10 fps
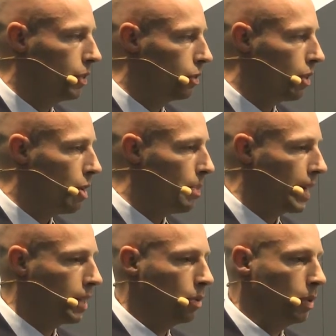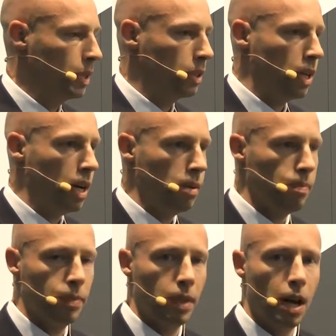for cryobanking, which
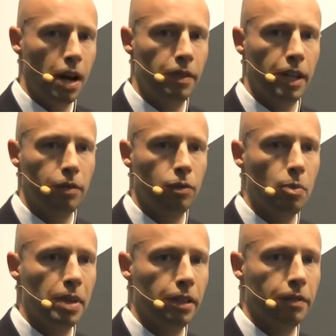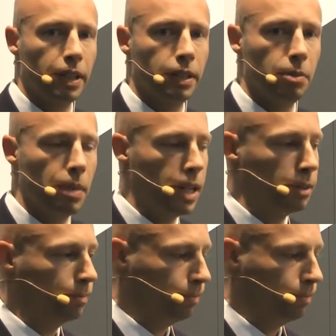IVF will be affected by.